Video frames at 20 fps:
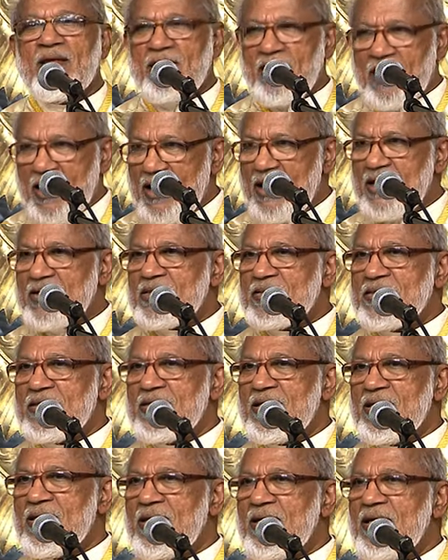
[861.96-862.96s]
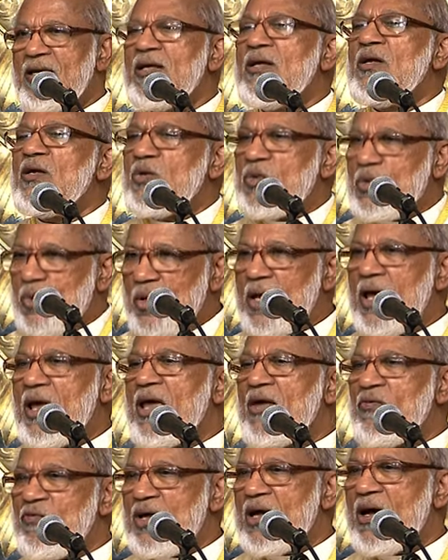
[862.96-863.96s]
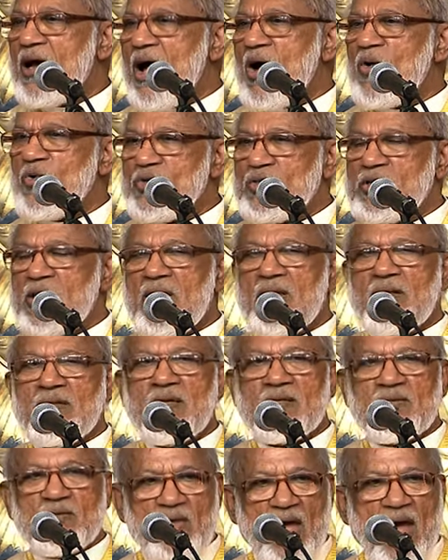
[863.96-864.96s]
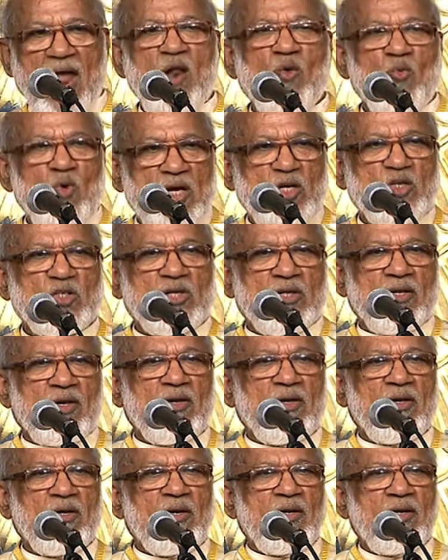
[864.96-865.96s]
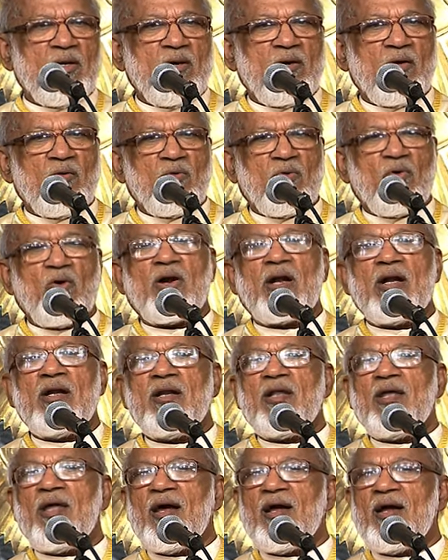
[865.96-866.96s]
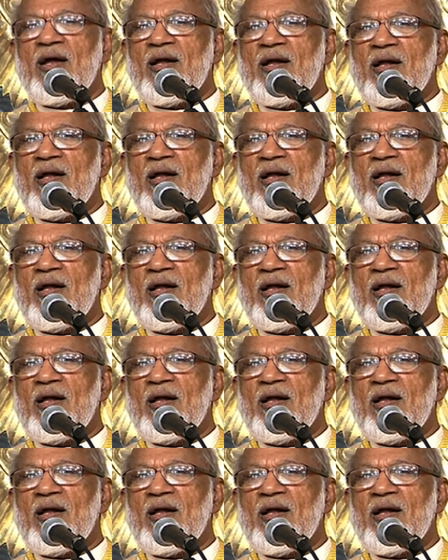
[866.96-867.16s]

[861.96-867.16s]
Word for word: yes, today we have seen the salvation for India.